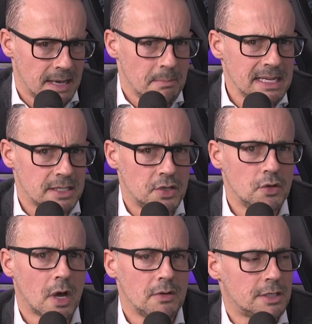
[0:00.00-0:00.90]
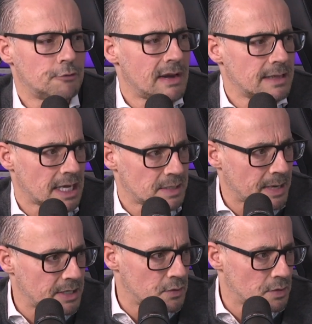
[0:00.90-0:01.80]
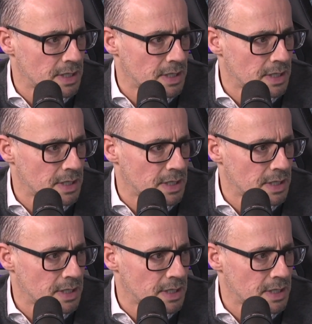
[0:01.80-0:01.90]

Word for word: it means that you don't need to rent that space